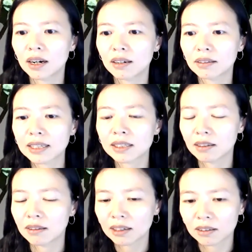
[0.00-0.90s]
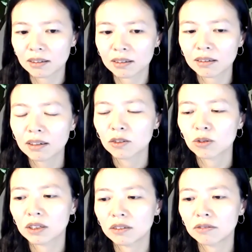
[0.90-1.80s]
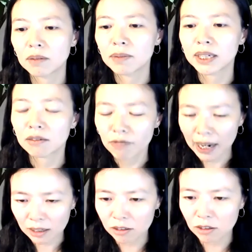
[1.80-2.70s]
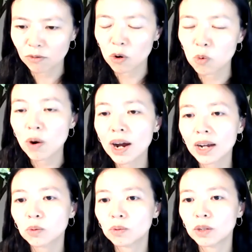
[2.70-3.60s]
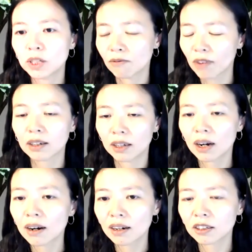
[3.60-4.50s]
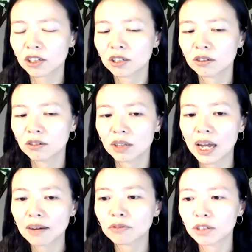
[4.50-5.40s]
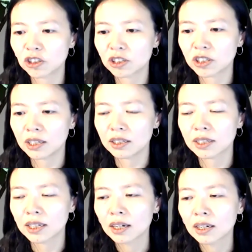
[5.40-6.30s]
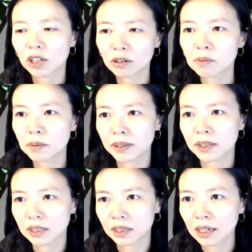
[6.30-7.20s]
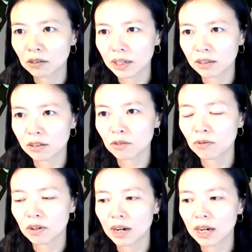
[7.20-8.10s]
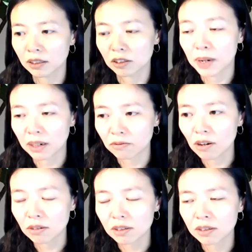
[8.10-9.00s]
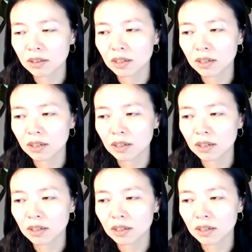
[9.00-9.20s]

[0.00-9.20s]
that's another sort of limiting factors for why it's very hard to leverage these general purpose accelerators on the smartphones.